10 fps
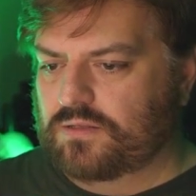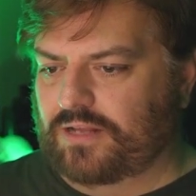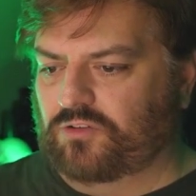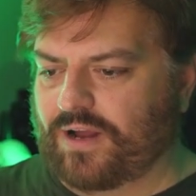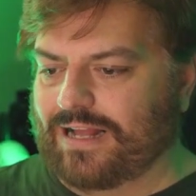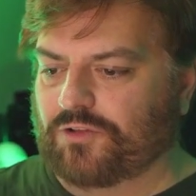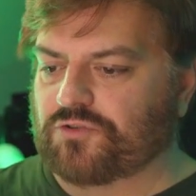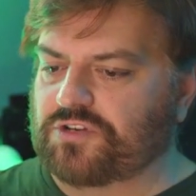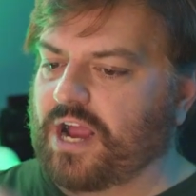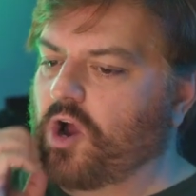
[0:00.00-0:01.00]
That's our
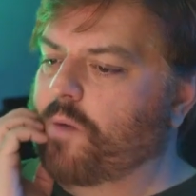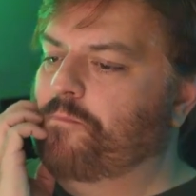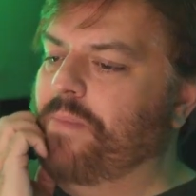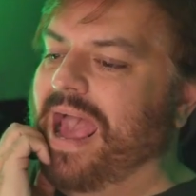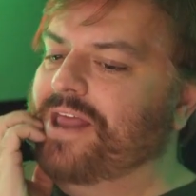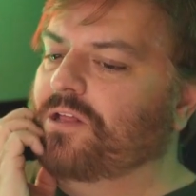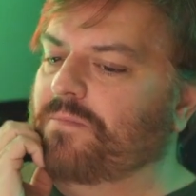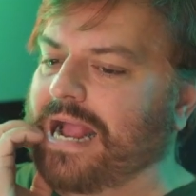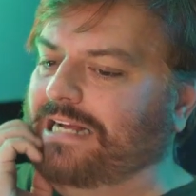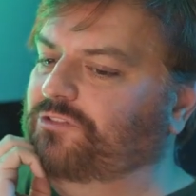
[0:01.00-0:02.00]
Eldritch Knight. Our Battle
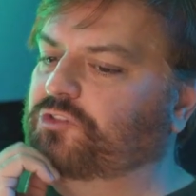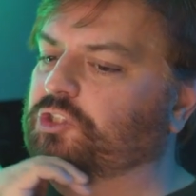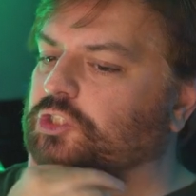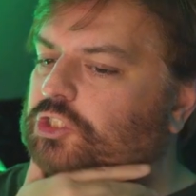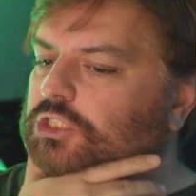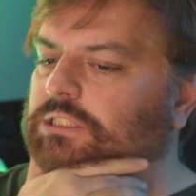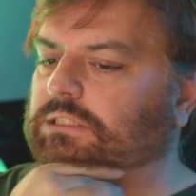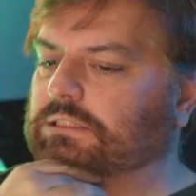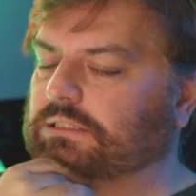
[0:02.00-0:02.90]
Master